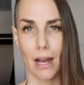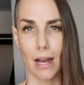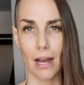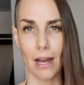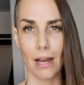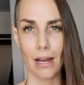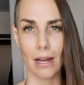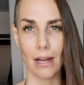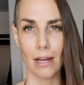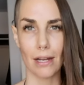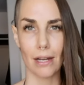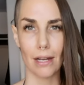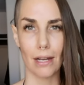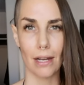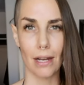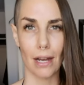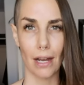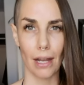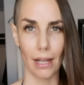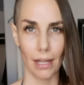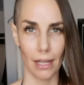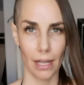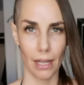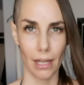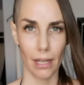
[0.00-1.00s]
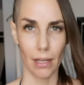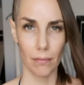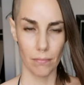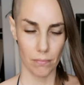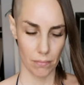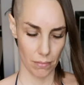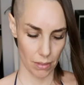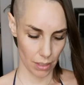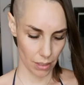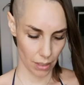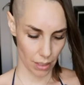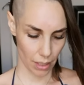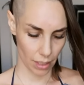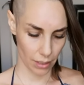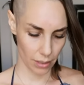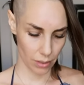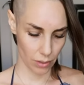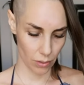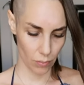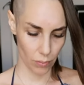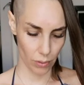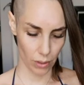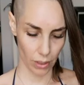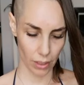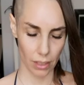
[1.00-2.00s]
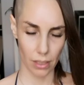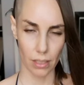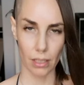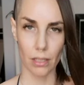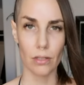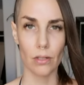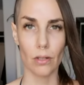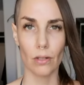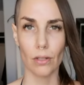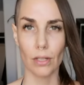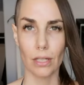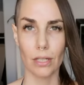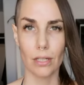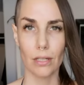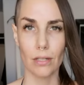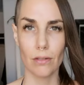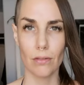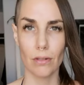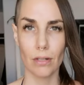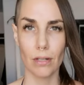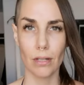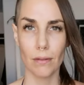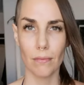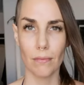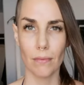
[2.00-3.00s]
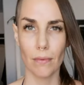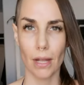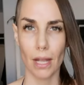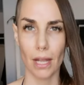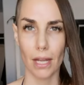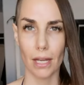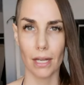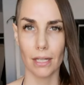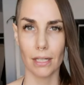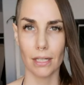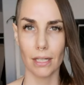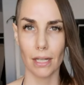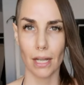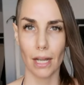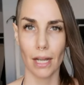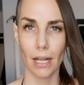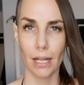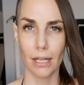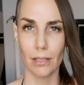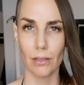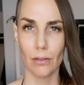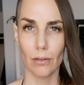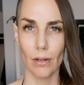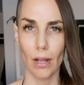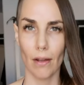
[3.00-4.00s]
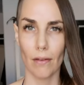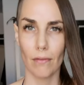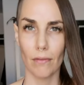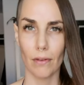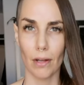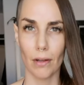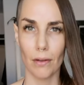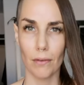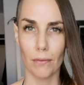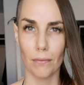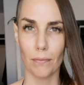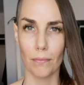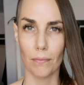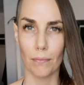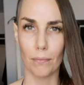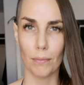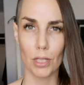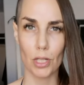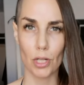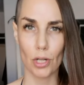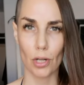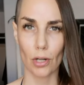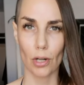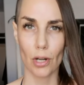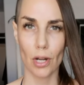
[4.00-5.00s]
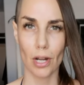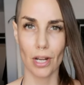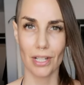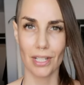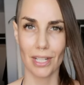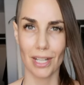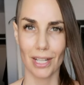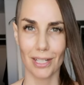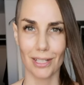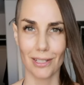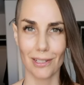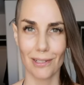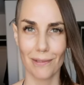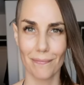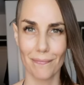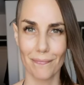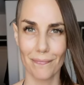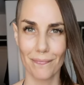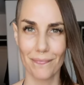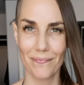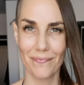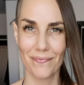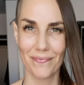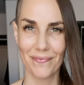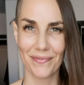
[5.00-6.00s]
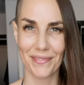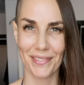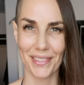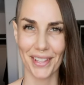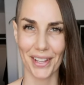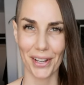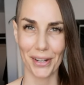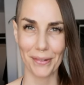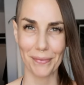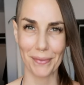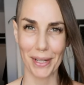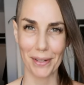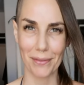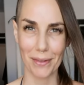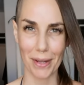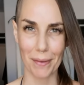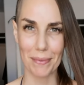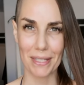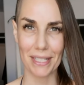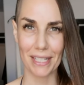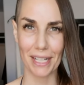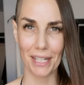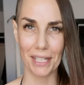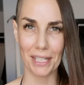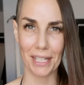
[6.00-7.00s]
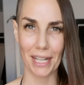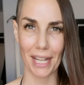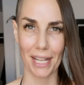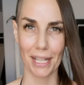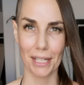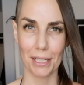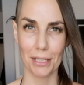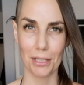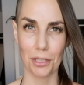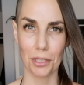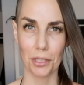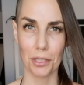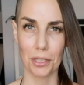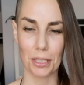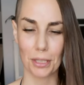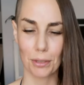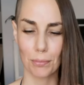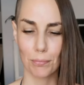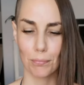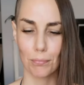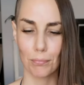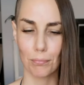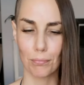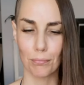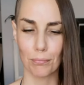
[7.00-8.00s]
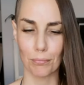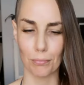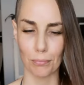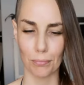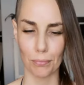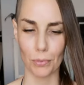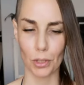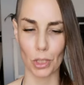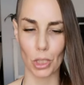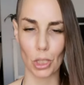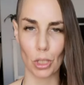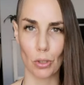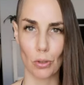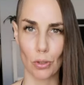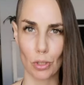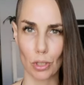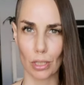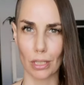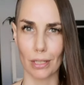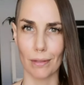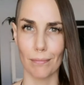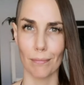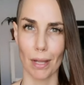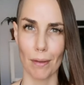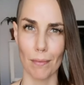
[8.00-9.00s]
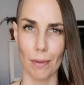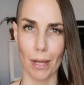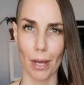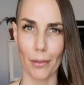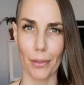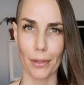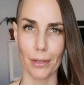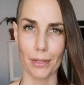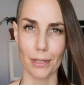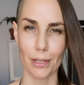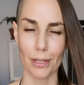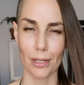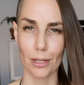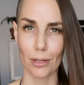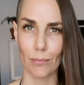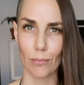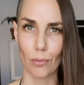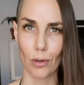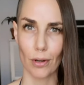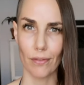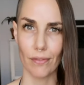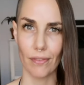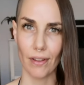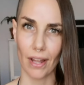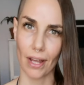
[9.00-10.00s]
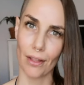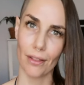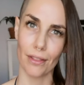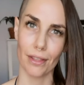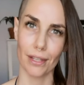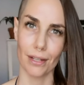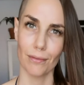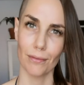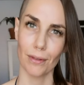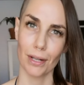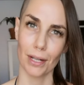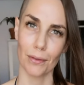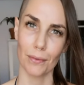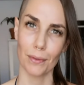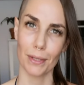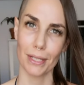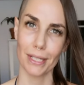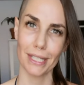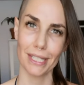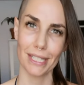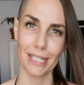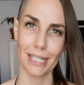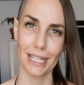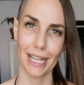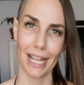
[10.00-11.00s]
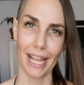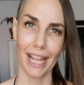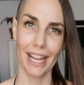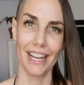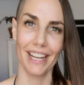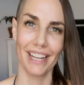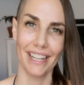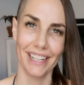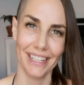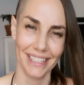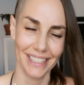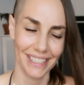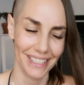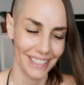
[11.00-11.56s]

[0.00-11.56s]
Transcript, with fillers: Uh, I am I do work in the adult industry and I do have mature content on my website and just usually my mouth is a little more foul than what it was today.